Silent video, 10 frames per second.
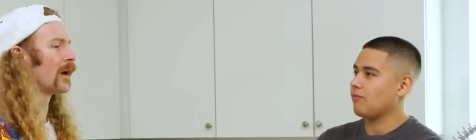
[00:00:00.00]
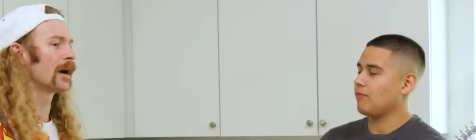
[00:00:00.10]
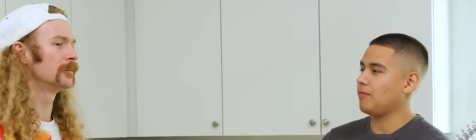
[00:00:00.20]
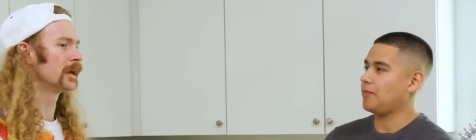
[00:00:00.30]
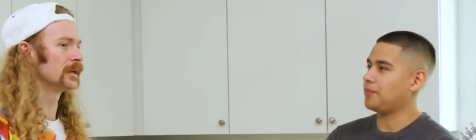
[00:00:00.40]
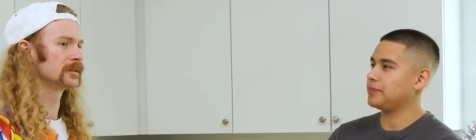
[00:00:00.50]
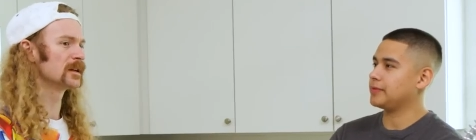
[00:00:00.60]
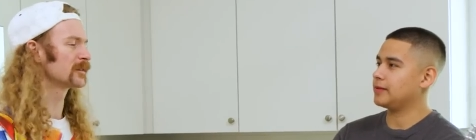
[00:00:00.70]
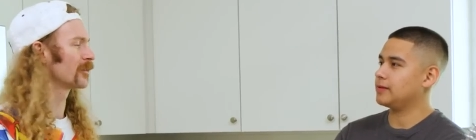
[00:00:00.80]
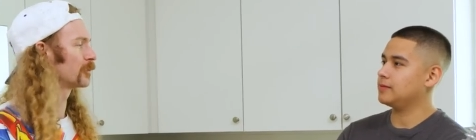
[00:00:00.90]
Speaker 1: vibe days. It
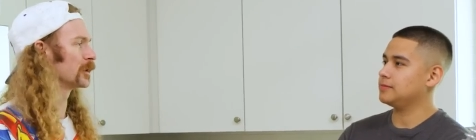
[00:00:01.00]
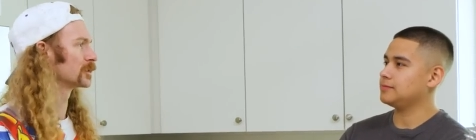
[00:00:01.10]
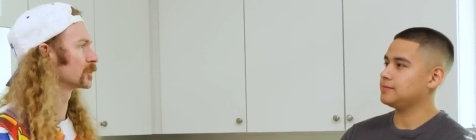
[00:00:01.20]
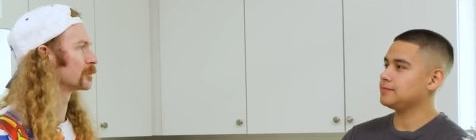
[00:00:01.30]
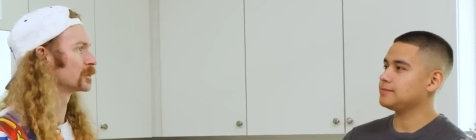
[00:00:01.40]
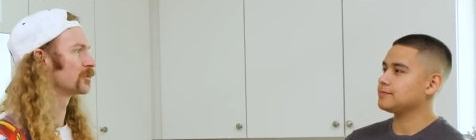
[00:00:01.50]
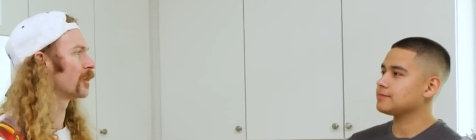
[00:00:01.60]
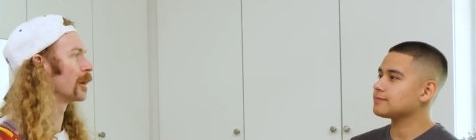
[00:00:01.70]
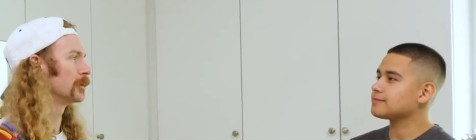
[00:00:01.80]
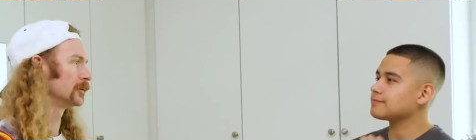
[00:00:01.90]
doesn't even have to be on stream, just
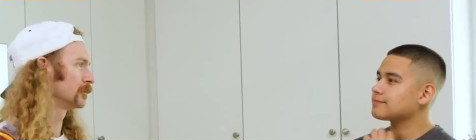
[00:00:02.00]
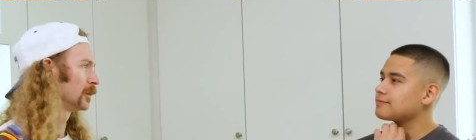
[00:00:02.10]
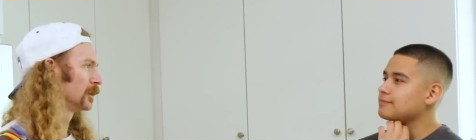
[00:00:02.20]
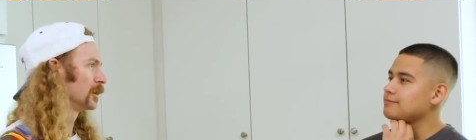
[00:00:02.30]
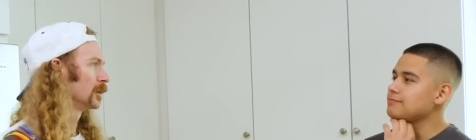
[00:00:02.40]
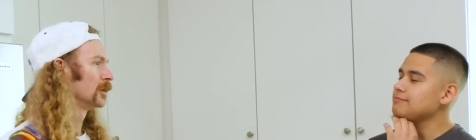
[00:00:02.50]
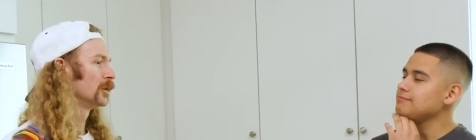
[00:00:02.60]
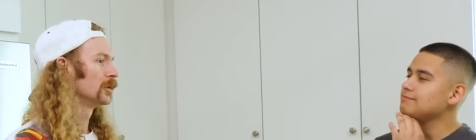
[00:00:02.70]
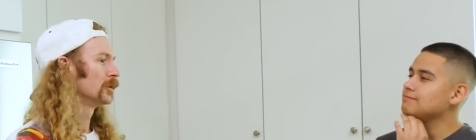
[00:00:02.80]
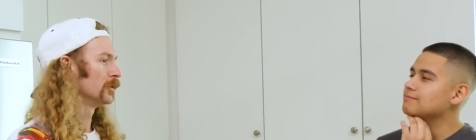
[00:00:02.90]
vibing.
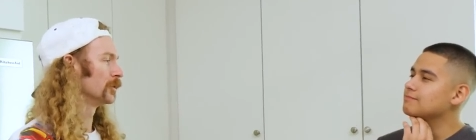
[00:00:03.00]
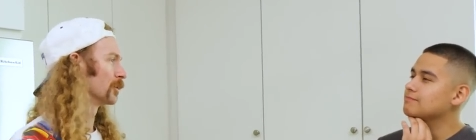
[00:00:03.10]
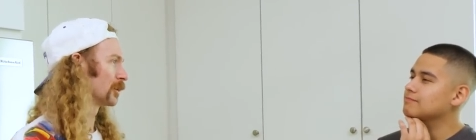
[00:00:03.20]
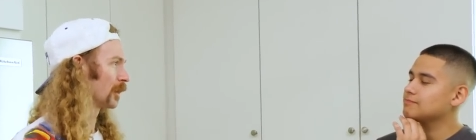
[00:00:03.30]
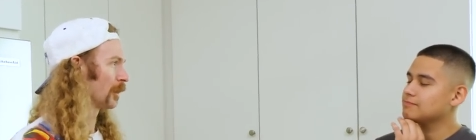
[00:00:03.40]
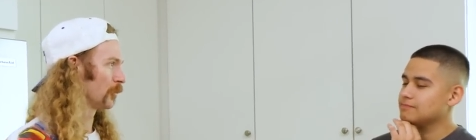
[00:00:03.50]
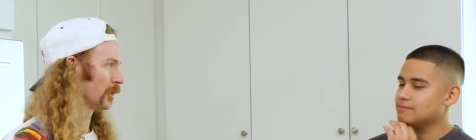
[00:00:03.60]
Who you want to collab